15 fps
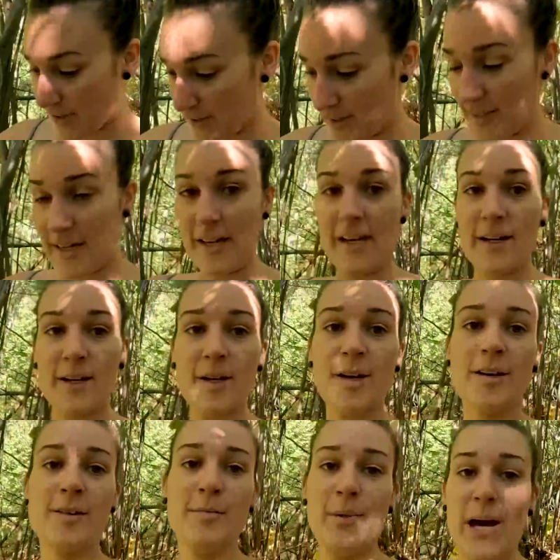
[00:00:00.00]
Got the
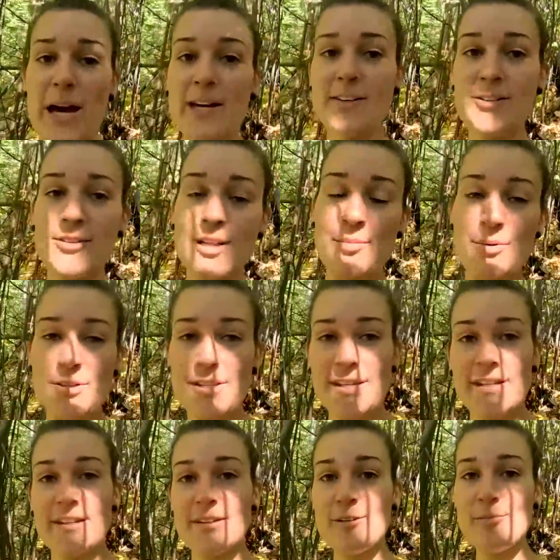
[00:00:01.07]
panel up on the
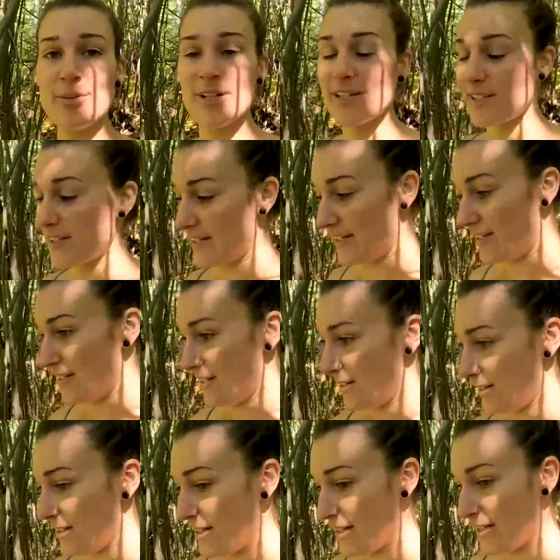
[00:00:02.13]
hill plugged in.
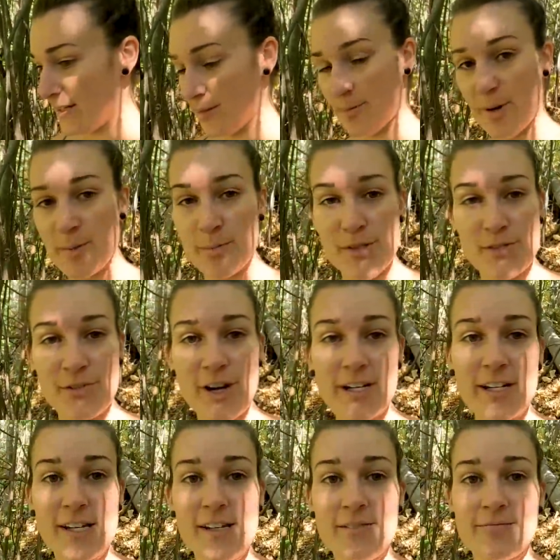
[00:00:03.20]
Pump is
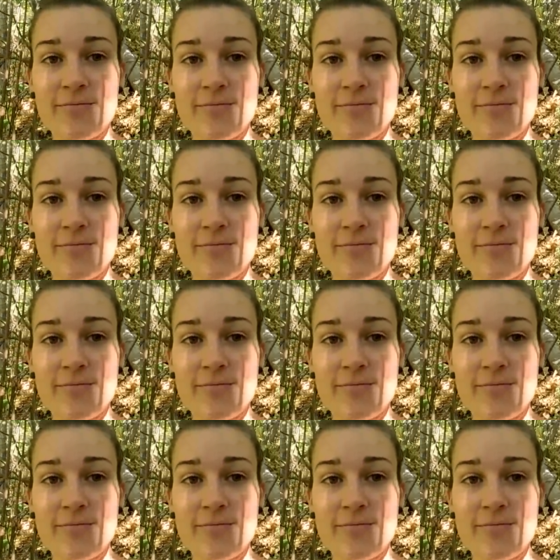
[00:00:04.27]
running.